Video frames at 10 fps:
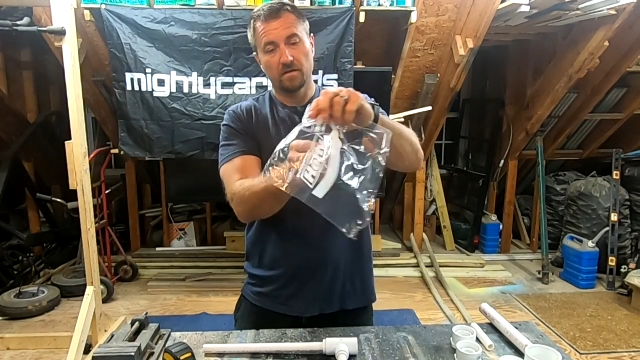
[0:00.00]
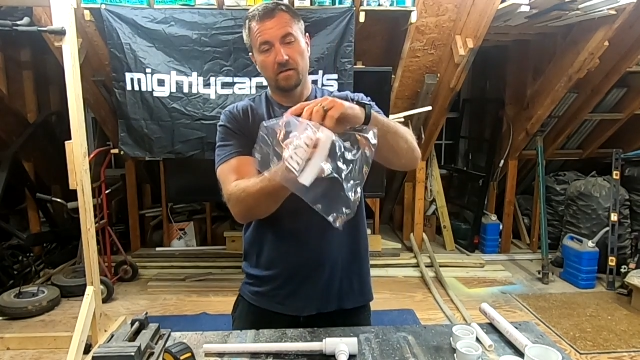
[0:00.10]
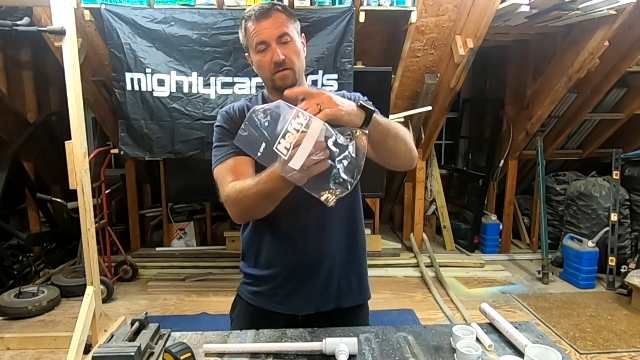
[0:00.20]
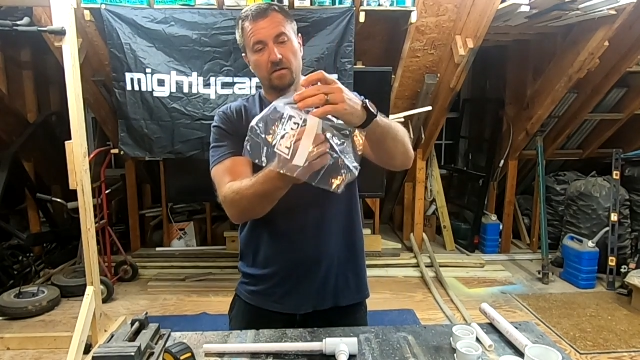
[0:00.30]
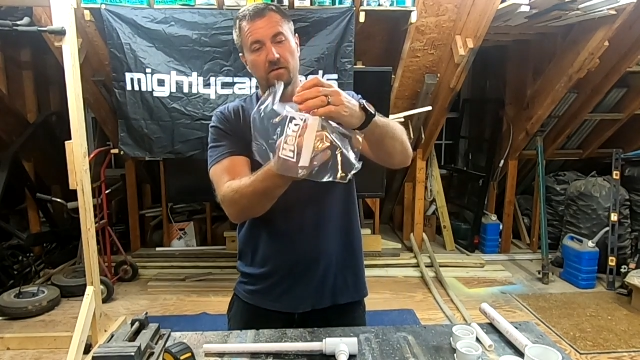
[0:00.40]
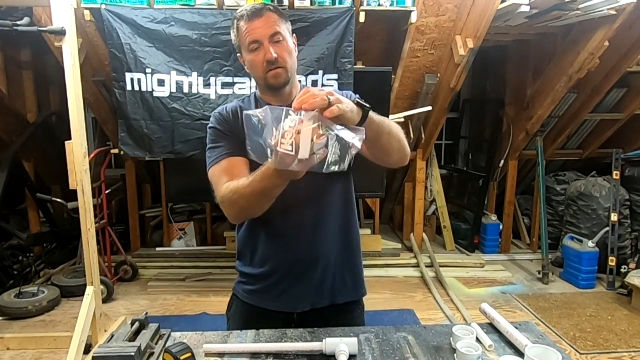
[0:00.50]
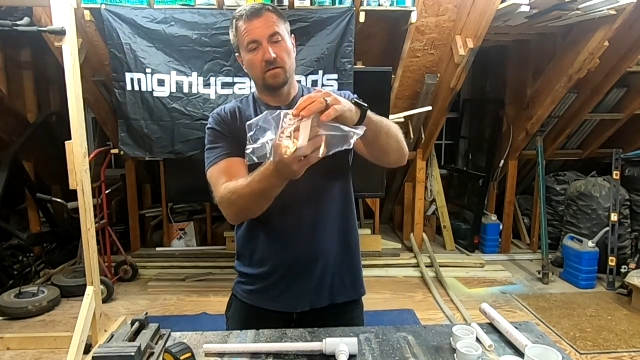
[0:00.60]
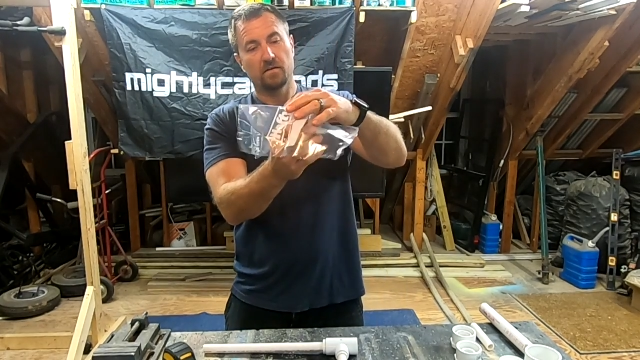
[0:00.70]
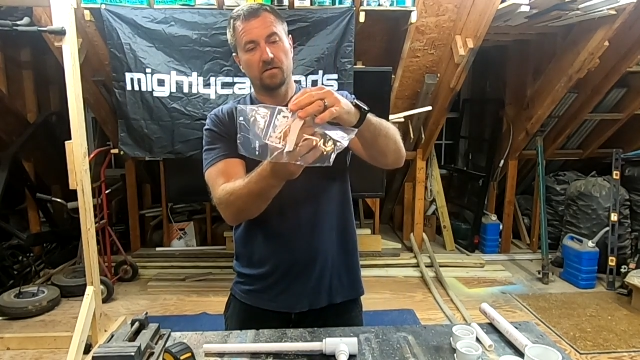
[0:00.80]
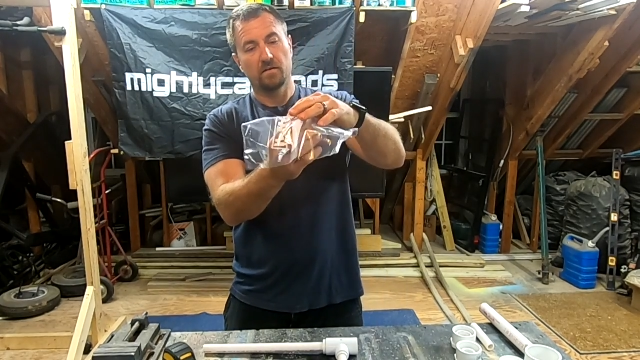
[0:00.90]

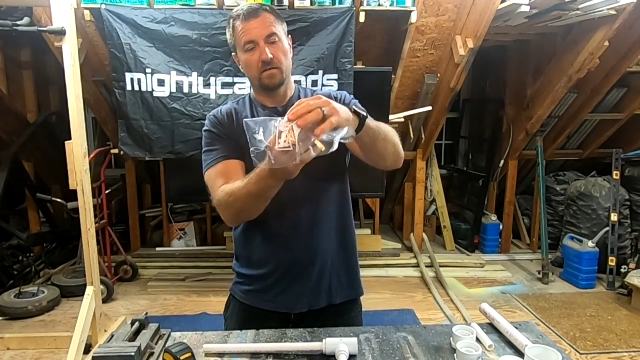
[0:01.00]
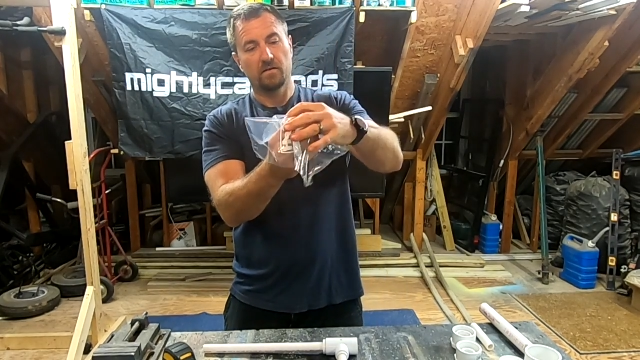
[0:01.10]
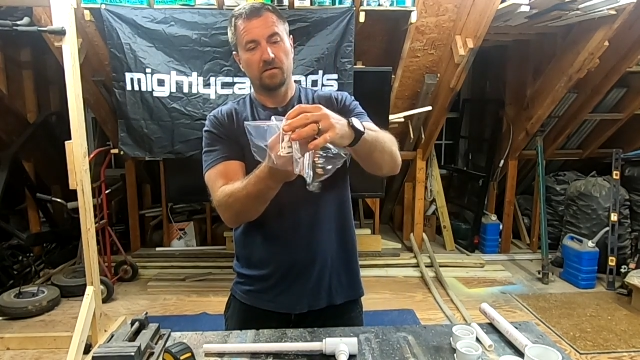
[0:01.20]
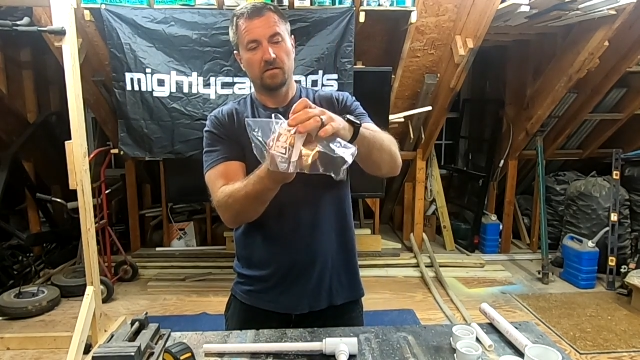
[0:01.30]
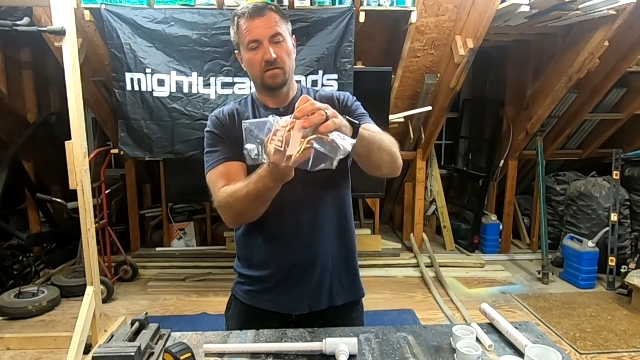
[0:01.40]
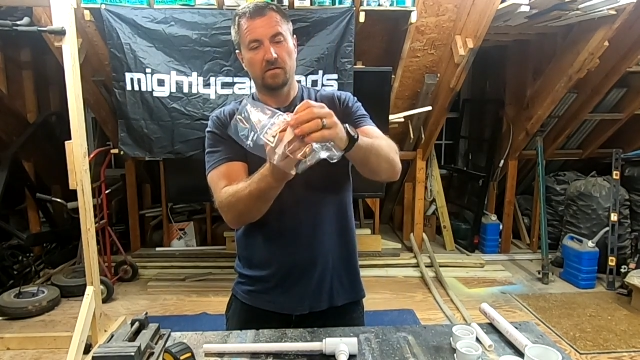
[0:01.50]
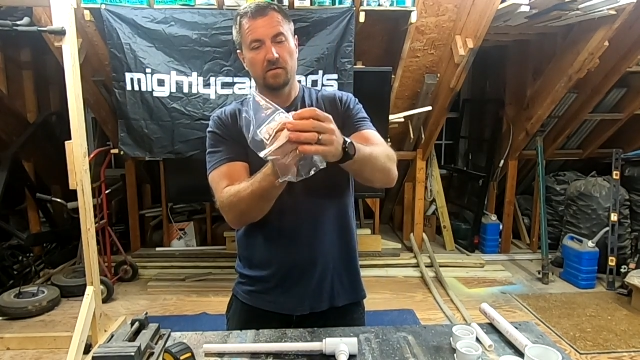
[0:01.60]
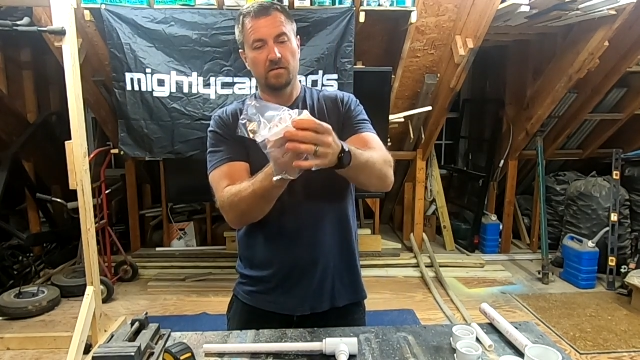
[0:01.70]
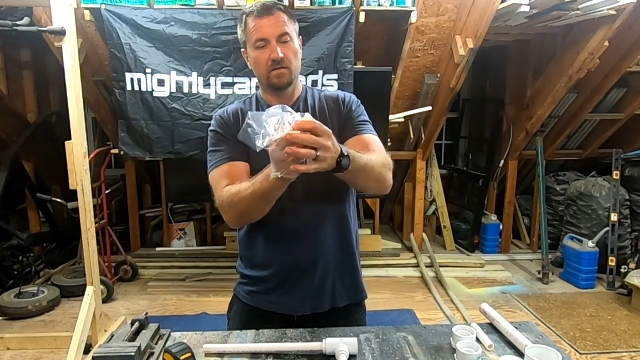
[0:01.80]
(silence)